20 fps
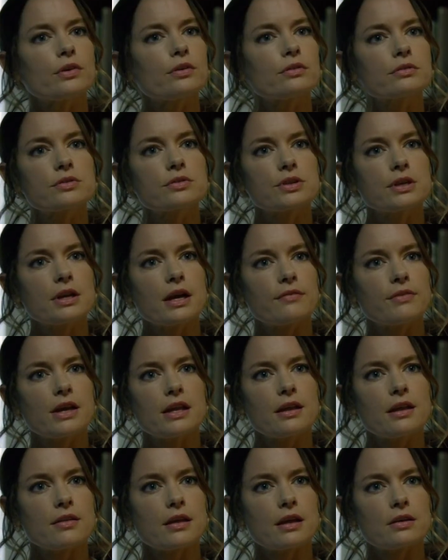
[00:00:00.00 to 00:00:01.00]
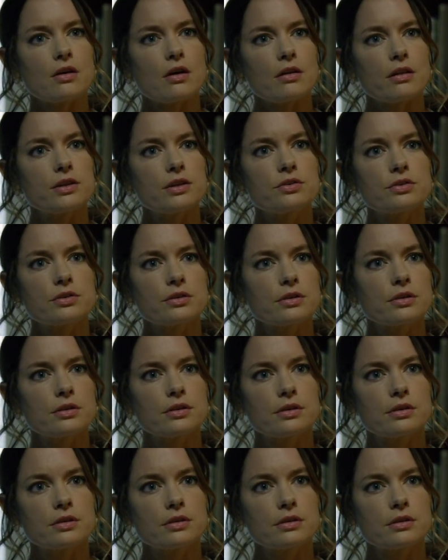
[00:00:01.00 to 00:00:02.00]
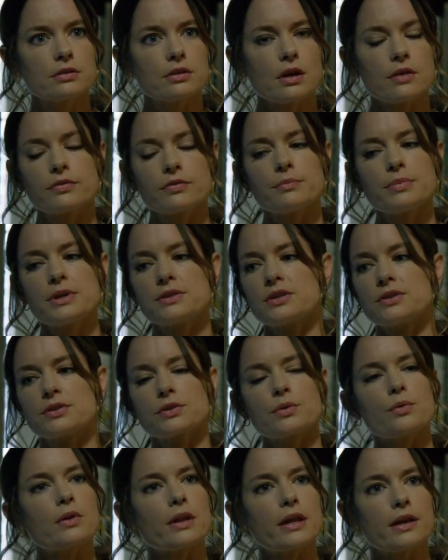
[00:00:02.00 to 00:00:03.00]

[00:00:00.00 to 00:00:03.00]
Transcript: magna cum laude from business school, and now has a very